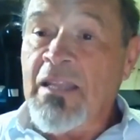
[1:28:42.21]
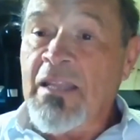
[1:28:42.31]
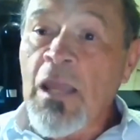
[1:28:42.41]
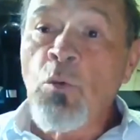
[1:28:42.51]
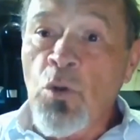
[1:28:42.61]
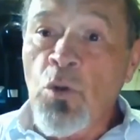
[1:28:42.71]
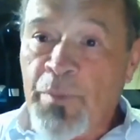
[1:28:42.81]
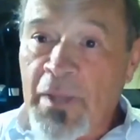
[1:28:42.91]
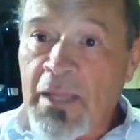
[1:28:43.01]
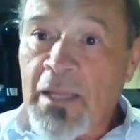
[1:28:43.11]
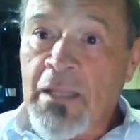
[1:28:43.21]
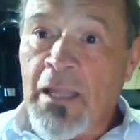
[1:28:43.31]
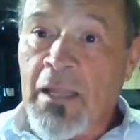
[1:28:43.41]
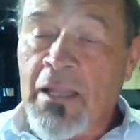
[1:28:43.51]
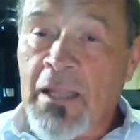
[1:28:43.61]
they will be
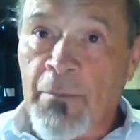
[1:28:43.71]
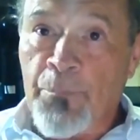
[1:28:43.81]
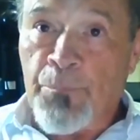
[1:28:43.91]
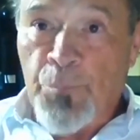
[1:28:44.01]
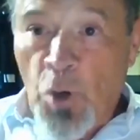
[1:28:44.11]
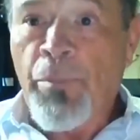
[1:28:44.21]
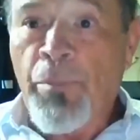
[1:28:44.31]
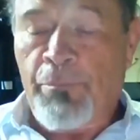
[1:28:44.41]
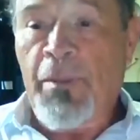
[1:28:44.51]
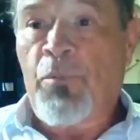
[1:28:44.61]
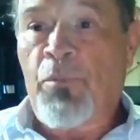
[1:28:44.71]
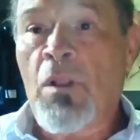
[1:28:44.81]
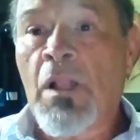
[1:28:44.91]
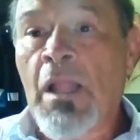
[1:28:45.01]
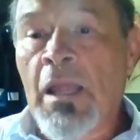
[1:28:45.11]
the proper people